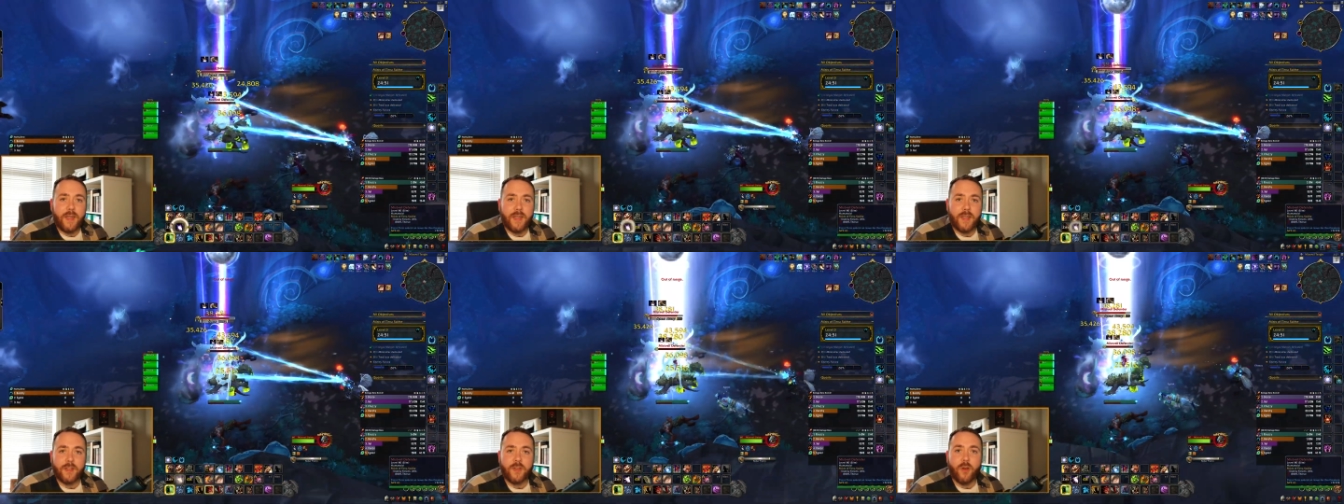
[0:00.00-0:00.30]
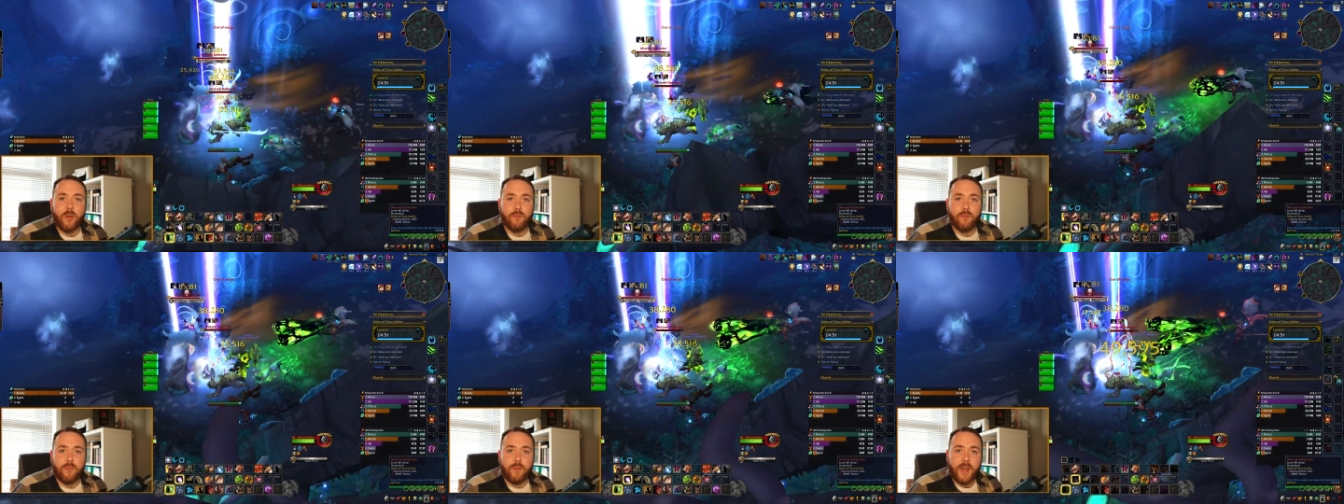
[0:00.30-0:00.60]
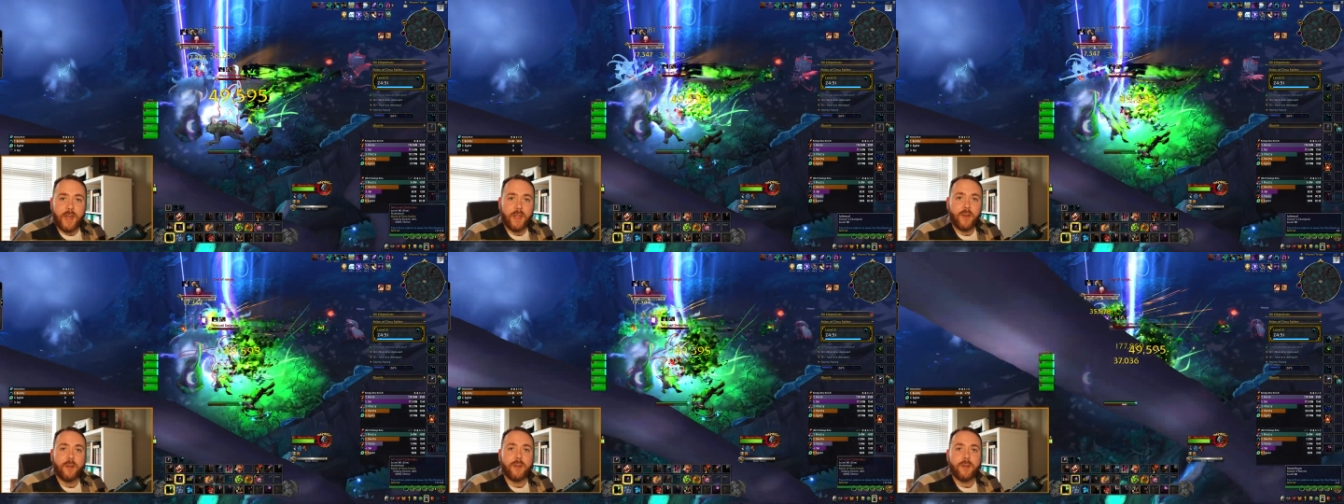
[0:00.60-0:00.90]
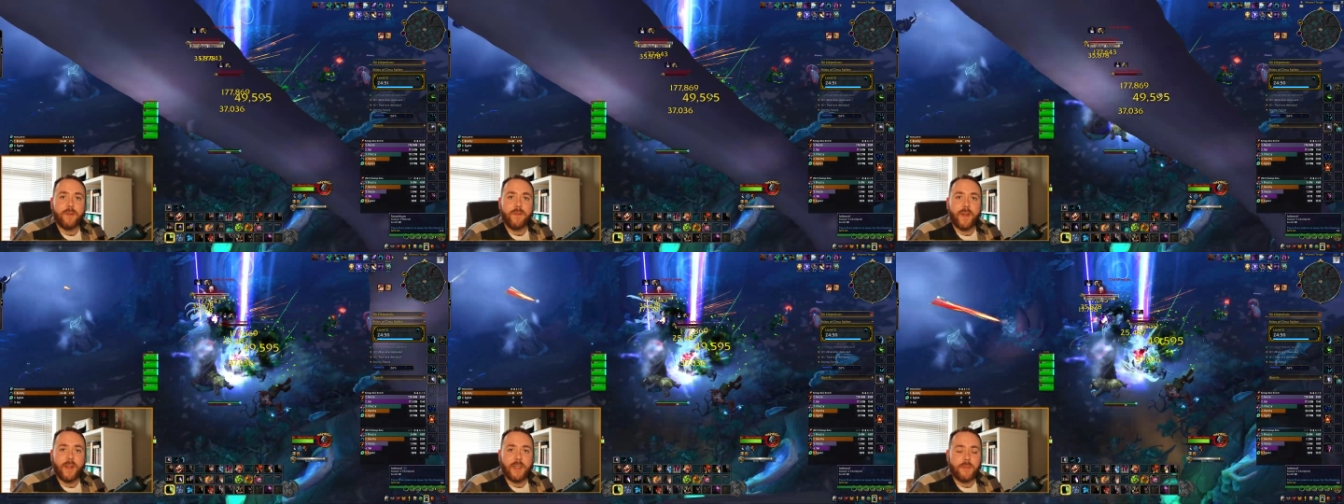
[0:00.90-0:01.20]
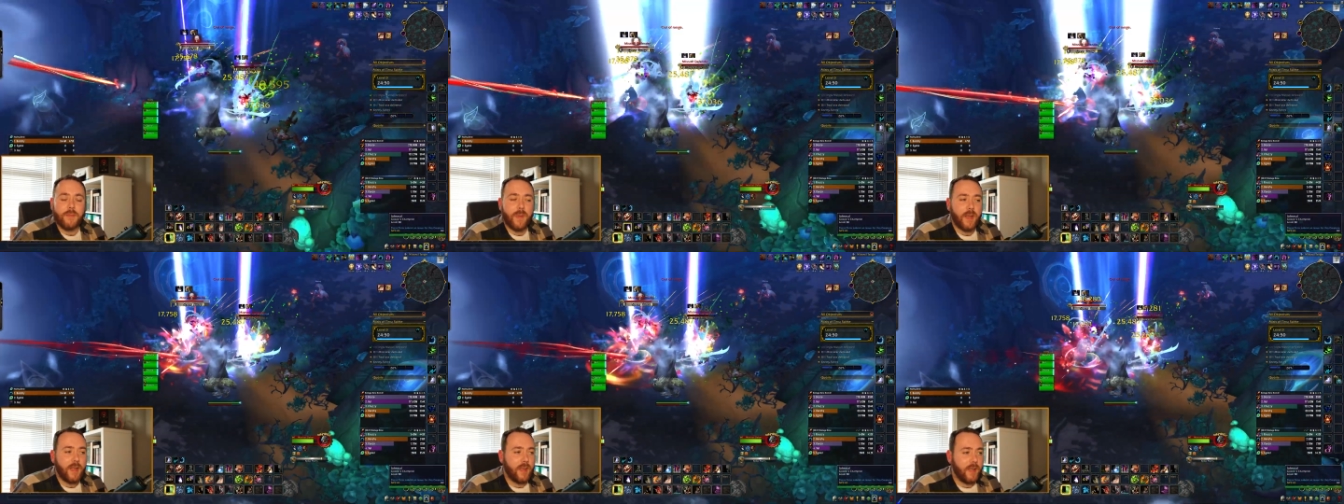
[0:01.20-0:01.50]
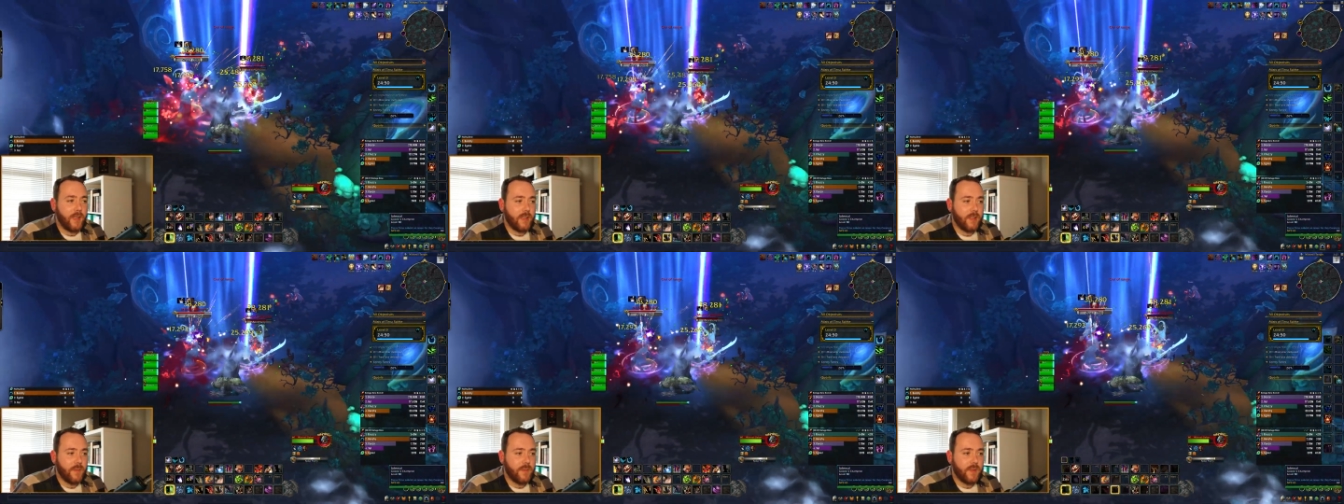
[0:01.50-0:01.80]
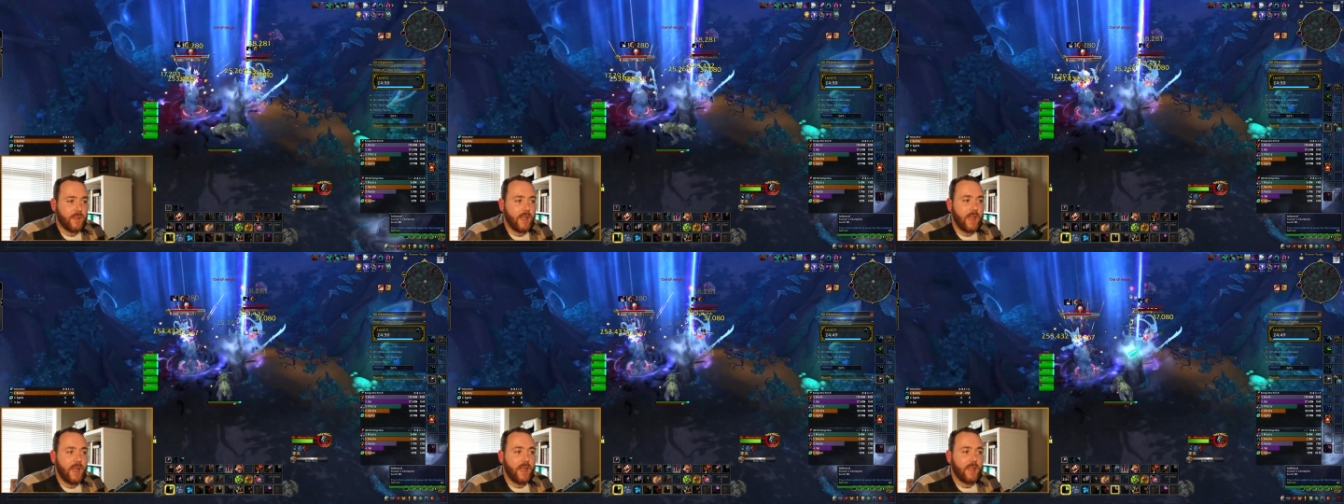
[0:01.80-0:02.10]
It's got really good defense mechanisms.
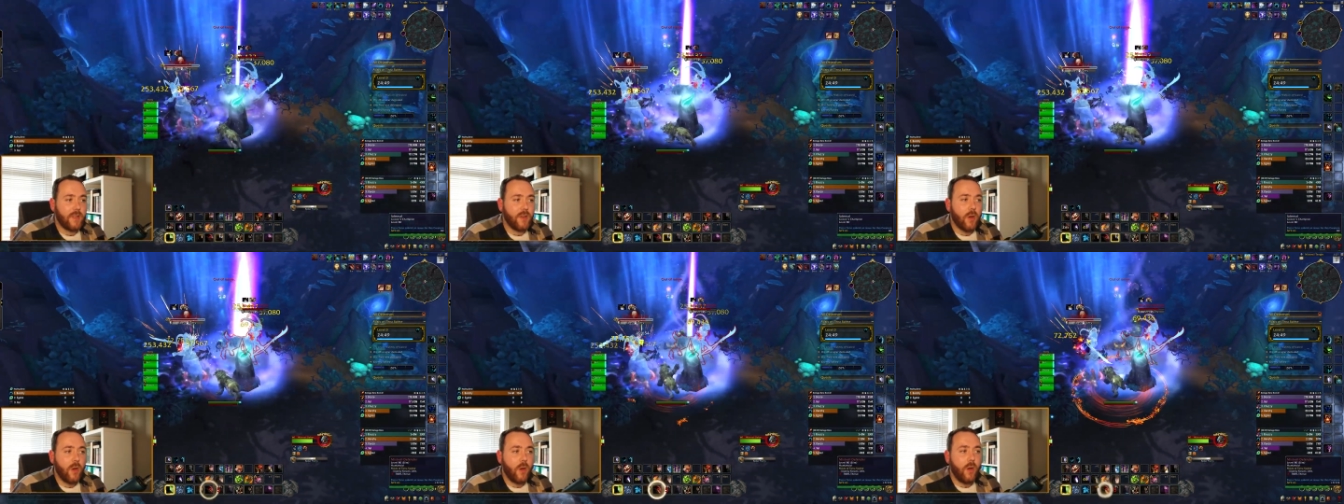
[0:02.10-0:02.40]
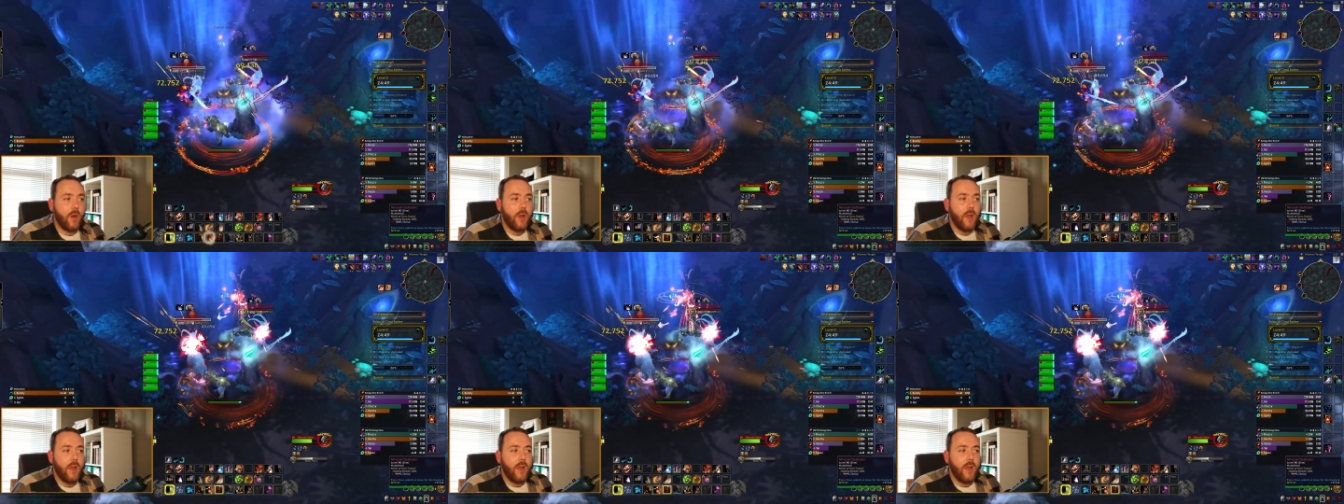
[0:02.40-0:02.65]
It's got